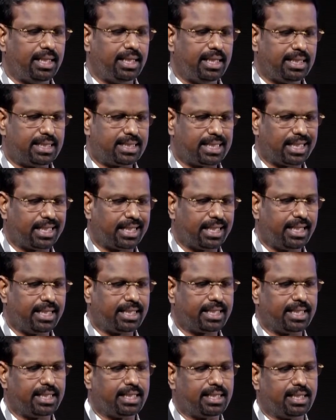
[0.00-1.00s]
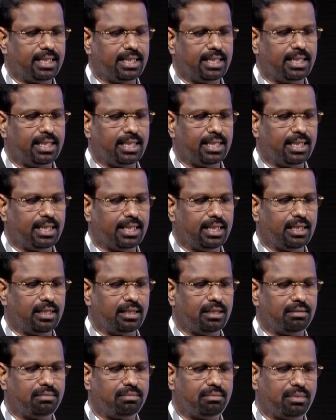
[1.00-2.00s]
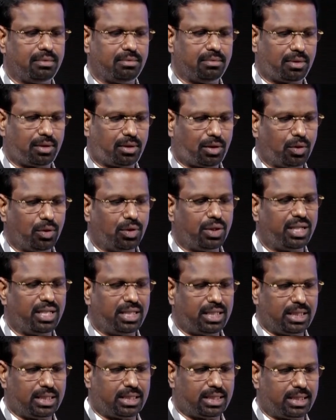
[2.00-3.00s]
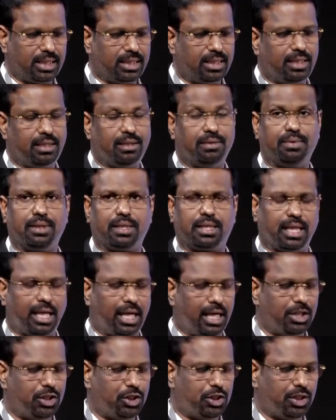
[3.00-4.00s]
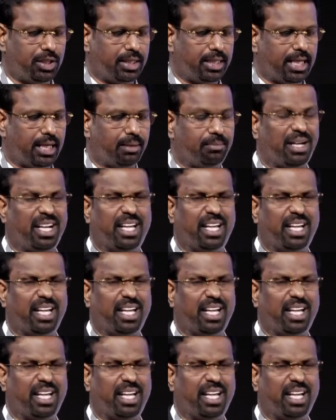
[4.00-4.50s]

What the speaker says: integrated co-registered with angiogram.